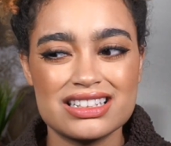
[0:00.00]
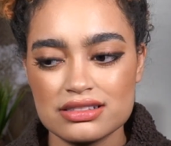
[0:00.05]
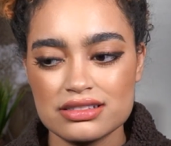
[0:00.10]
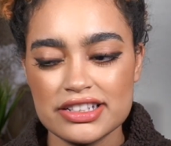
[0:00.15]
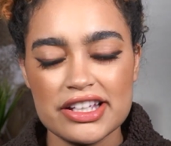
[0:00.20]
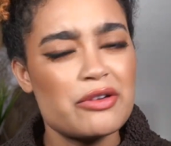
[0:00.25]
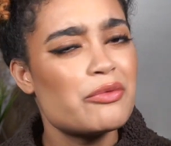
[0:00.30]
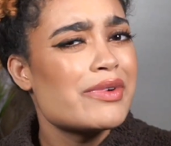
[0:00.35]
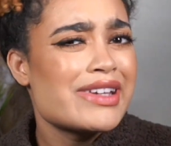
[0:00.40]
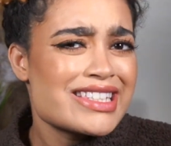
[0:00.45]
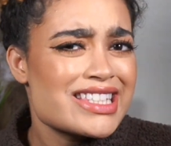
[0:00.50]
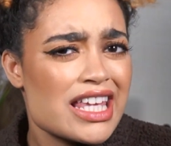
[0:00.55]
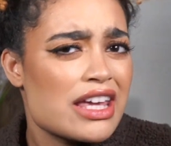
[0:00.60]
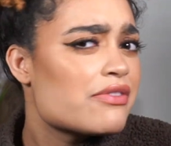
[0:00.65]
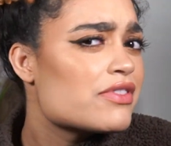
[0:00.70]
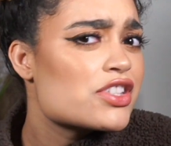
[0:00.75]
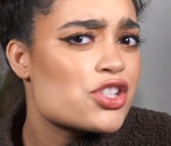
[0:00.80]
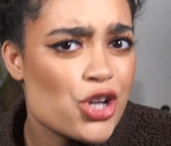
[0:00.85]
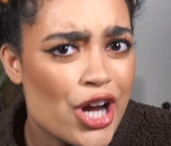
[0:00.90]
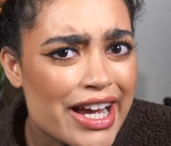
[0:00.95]
can we say
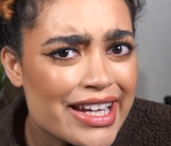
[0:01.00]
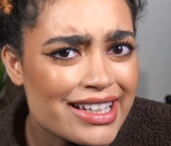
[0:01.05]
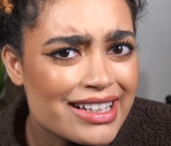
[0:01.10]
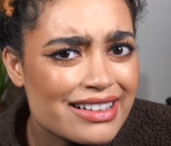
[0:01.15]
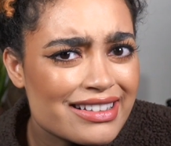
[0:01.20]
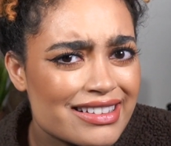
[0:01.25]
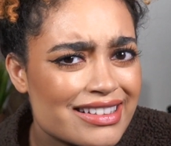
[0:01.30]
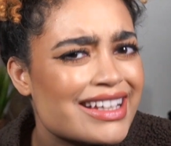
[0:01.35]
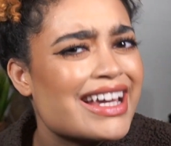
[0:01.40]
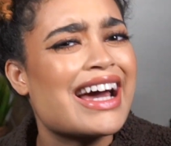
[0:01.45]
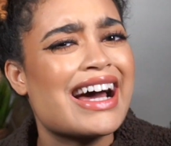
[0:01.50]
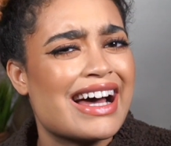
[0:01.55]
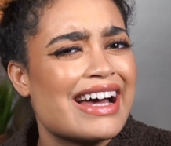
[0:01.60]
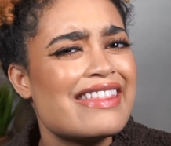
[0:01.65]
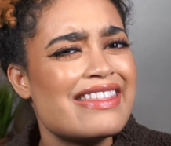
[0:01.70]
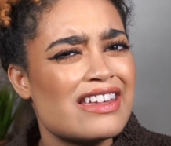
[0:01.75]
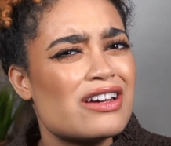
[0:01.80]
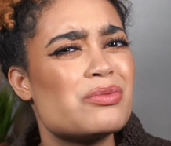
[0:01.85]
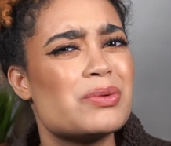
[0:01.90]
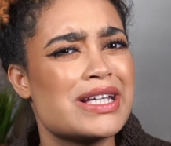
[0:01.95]
vagina? Yeah, I
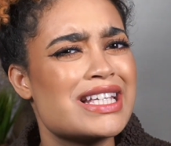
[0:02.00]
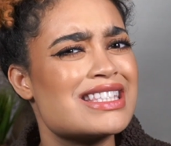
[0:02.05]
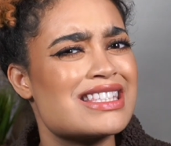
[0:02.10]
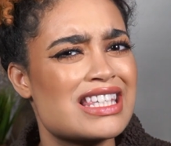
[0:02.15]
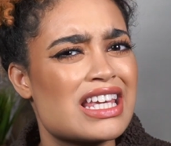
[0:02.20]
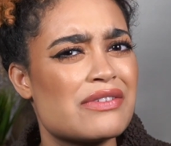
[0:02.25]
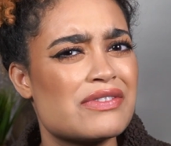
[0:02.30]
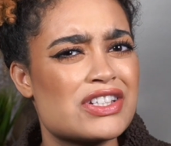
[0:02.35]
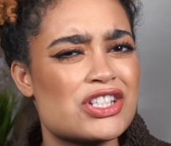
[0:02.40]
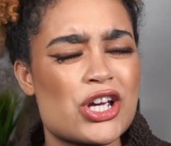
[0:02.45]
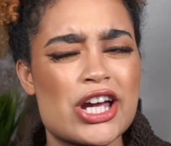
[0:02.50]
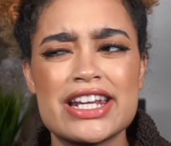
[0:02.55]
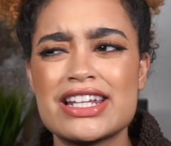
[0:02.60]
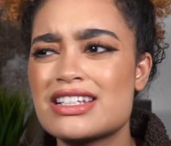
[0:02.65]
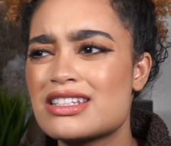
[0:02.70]
think we can say vagina.